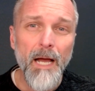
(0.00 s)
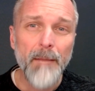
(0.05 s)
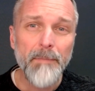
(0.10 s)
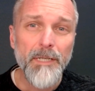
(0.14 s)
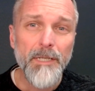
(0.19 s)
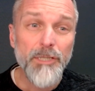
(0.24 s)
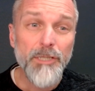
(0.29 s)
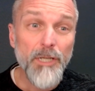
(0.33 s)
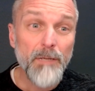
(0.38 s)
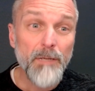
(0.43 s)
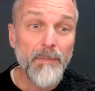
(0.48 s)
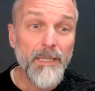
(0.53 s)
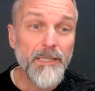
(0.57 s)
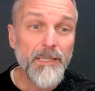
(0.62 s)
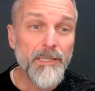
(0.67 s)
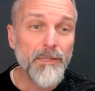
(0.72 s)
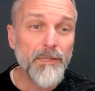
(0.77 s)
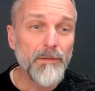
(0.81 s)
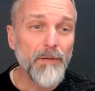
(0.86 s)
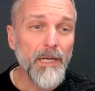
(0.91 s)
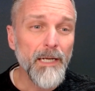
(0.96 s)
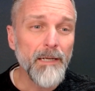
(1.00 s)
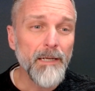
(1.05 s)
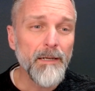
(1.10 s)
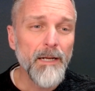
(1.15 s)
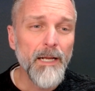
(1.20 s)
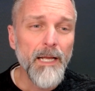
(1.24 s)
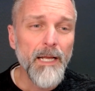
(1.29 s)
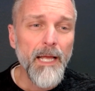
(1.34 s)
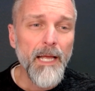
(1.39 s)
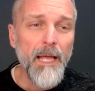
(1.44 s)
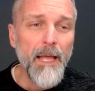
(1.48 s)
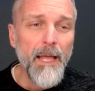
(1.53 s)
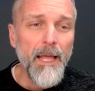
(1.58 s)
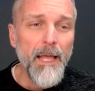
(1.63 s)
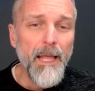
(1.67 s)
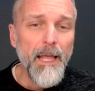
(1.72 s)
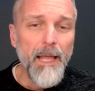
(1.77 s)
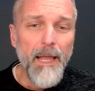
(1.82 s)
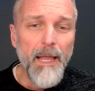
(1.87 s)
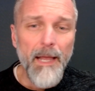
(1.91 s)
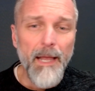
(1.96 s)
going to share my screen,
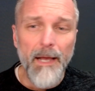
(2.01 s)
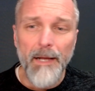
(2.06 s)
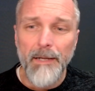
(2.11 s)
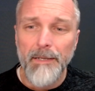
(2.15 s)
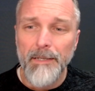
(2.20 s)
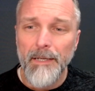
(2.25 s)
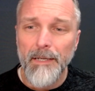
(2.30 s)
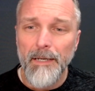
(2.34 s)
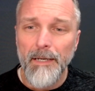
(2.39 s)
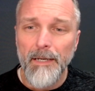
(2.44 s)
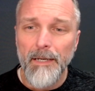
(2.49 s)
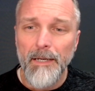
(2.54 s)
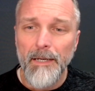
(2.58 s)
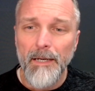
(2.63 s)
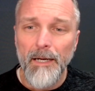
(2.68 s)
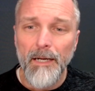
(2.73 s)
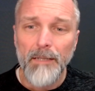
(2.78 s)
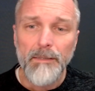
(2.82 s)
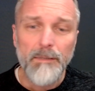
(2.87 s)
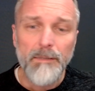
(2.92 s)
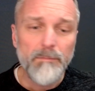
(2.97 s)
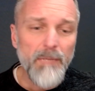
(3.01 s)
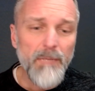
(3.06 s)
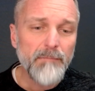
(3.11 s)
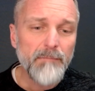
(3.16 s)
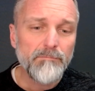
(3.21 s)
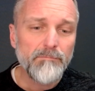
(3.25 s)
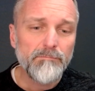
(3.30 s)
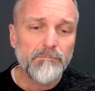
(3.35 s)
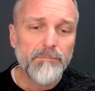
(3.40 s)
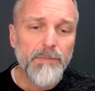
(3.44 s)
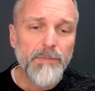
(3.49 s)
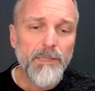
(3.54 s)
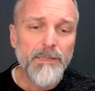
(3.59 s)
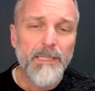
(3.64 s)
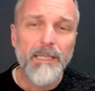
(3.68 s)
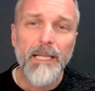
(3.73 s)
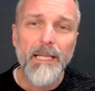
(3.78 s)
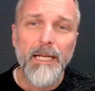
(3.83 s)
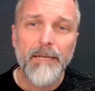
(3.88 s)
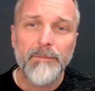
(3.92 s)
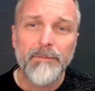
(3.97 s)
and I'll admit there's
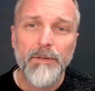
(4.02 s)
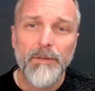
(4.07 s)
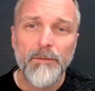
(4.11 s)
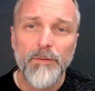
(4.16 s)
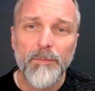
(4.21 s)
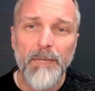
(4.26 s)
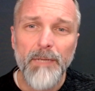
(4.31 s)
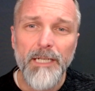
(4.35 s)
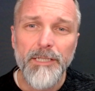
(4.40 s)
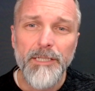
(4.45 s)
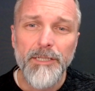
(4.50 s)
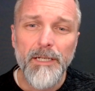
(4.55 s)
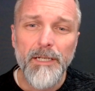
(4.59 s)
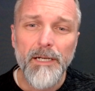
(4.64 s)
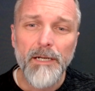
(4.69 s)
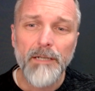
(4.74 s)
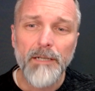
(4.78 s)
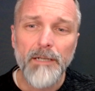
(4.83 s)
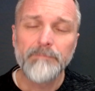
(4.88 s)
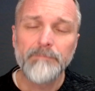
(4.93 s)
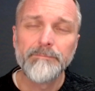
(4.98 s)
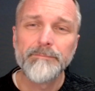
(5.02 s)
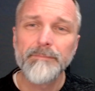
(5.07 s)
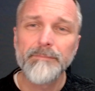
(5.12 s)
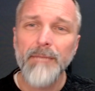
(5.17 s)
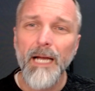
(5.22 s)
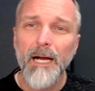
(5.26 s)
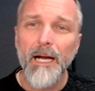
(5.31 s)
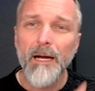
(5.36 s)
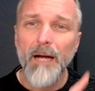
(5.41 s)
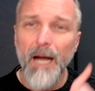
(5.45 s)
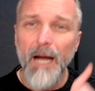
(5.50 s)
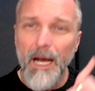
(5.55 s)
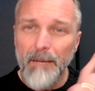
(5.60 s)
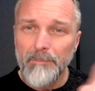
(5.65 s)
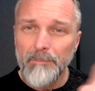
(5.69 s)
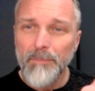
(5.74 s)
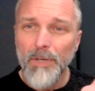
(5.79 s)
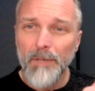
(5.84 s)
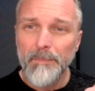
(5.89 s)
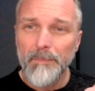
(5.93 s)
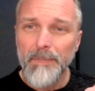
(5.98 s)
a lot of information here on
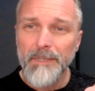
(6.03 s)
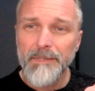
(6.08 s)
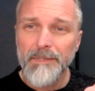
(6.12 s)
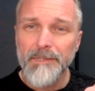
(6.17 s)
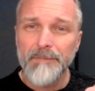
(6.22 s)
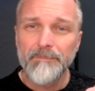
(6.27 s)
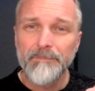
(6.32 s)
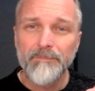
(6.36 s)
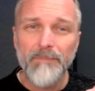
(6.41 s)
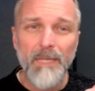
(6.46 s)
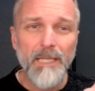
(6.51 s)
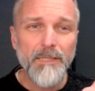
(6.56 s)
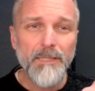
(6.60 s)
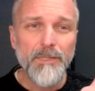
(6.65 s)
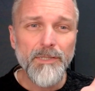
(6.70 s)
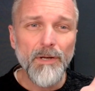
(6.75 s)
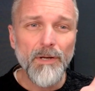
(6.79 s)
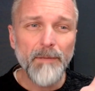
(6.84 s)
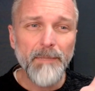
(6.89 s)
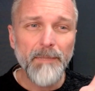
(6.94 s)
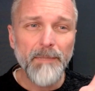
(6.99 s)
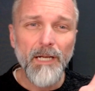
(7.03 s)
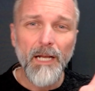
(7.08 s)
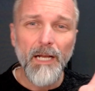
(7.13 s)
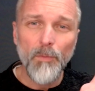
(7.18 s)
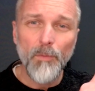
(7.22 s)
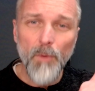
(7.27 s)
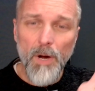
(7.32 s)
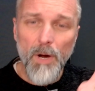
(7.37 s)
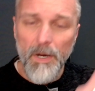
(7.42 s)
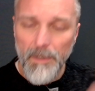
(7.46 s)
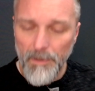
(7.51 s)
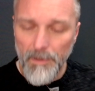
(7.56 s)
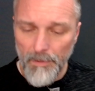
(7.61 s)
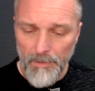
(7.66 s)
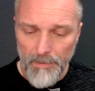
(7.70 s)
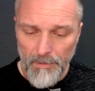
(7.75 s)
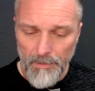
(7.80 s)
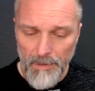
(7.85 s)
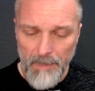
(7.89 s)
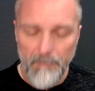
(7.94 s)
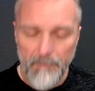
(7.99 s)
purpose. And so I'm going to kind of walk you
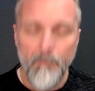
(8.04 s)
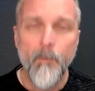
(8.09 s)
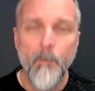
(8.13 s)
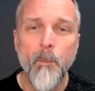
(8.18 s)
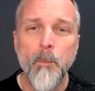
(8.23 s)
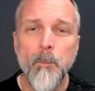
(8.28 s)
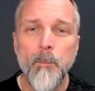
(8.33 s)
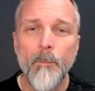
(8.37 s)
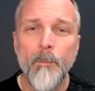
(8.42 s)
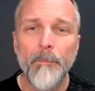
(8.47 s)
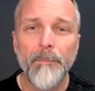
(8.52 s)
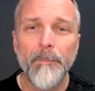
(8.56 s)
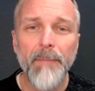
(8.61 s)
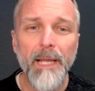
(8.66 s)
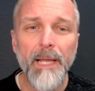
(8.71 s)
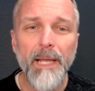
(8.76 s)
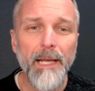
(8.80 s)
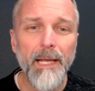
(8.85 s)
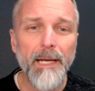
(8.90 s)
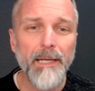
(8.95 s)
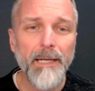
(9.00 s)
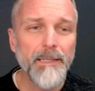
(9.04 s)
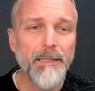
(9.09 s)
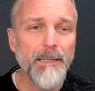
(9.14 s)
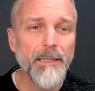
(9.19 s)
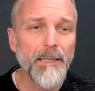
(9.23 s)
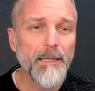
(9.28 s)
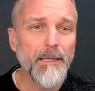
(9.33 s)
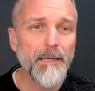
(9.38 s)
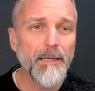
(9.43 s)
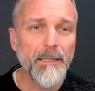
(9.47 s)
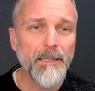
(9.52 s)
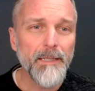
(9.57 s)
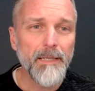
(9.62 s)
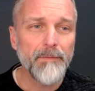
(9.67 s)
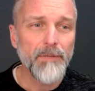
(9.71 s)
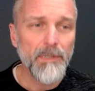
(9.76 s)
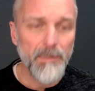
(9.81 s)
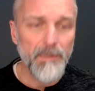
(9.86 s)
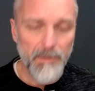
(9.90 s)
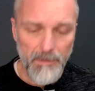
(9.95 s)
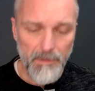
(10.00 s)
through it and give
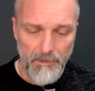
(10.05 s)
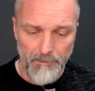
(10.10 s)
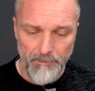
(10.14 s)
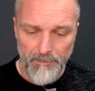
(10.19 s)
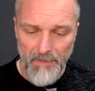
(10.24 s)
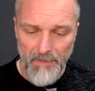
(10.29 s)
you a little